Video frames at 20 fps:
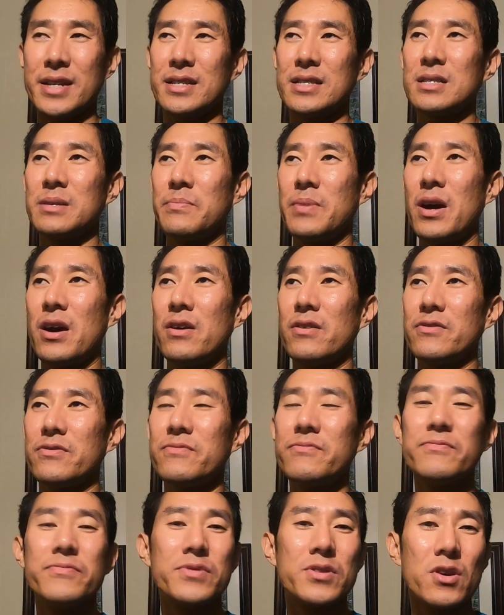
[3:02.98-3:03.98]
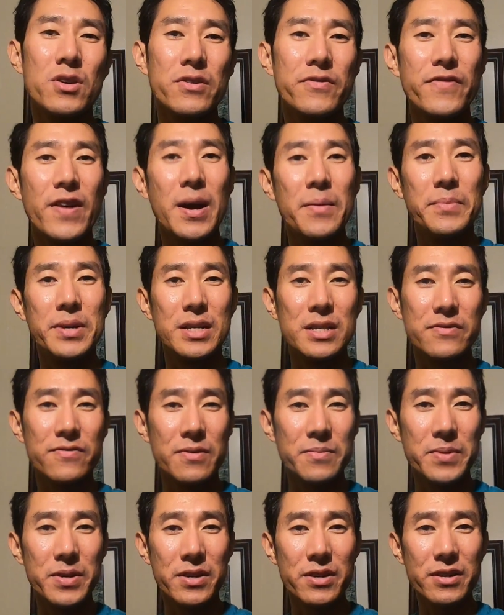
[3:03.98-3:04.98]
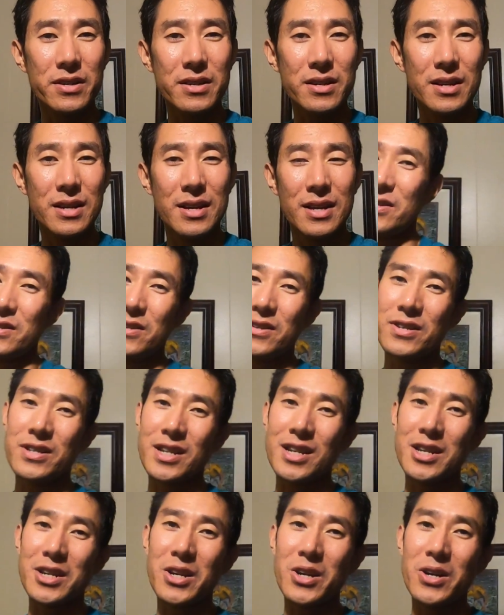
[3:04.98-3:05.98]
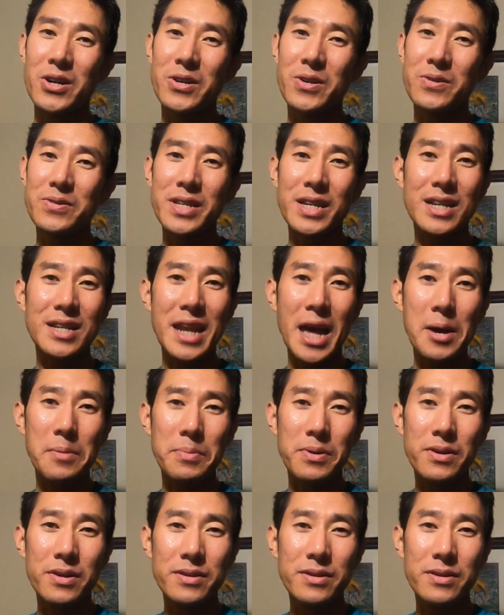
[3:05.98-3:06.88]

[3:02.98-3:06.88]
and it's about 35 minutes from here. So gonna go take a nap.